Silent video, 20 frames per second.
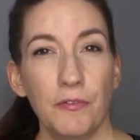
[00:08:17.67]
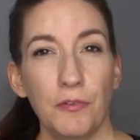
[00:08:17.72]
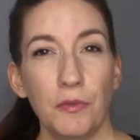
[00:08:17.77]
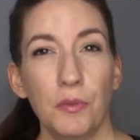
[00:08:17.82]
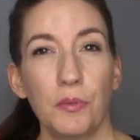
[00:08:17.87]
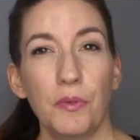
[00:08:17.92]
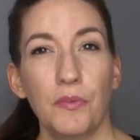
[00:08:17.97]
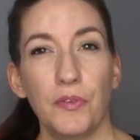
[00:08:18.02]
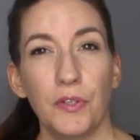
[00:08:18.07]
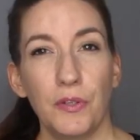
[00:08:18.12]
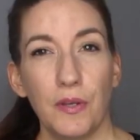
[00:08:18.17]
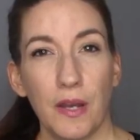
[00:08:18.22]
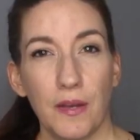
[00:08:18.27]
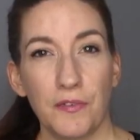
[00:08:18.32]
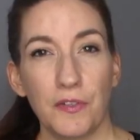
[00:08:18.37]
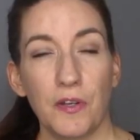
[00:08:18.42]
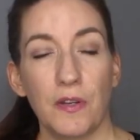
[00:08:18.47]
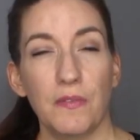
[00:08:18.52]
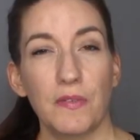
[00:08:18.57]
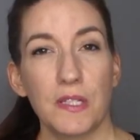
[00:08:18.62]
a full review
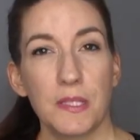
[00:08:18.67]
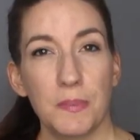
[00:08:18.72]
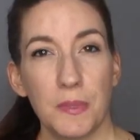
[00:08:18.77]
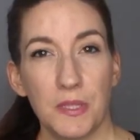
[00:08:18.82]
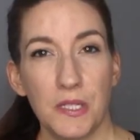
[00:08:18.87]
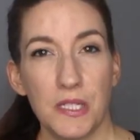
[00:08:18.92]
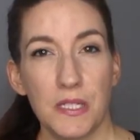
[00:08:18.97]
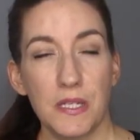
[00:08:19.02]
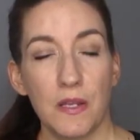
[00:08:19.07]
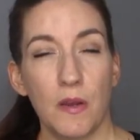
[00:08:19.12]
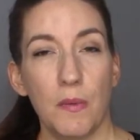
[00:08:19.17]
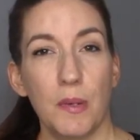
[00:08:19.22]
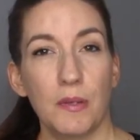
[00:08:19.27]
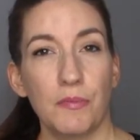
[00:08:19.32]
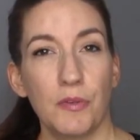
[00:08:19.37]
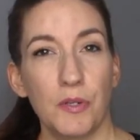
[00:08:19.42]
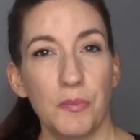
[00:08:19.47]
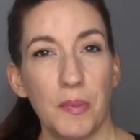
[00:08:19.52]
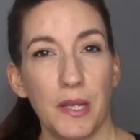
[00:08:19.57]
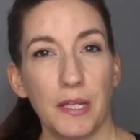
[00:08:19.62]
after I've experienced it on
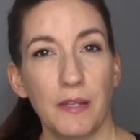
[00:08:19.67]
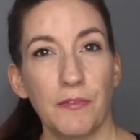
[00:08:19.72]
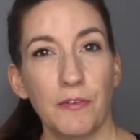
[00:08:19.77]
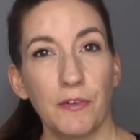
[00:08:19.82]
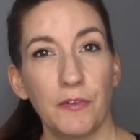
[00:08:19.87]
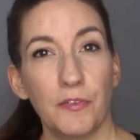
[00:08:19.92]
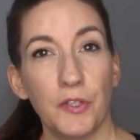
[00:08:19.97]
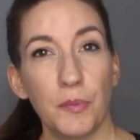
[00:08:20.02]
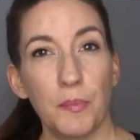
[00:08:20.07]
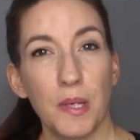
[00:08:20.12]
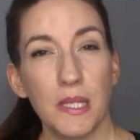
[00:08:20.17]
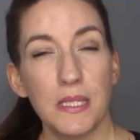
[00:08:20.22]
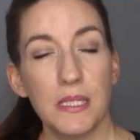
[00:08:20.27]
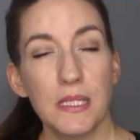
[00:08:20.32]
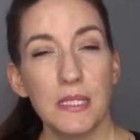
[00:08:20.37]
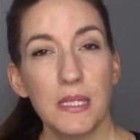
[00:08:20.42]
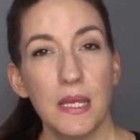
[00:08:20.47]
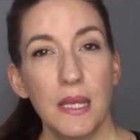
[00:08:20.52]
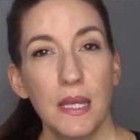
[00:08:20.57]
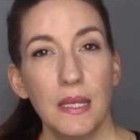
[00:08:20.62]
my road bike for a few
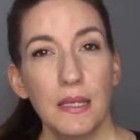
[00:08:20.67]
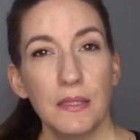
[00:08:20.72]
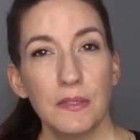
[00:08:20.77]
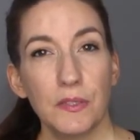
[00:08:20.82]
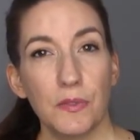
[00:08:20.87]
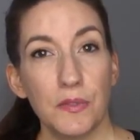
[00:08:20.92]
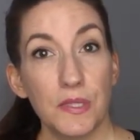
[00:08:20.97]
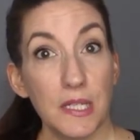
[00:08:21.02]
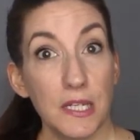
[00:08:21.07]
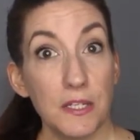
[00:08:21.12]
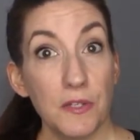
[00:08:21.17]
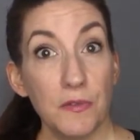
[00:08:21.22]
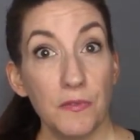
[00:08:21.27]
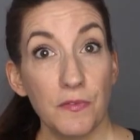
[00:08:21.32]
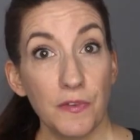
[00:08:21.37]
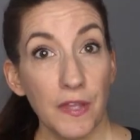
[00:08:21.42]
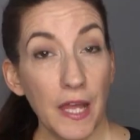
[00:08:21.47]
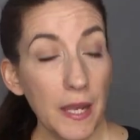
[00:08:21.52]
months, so stay tuned for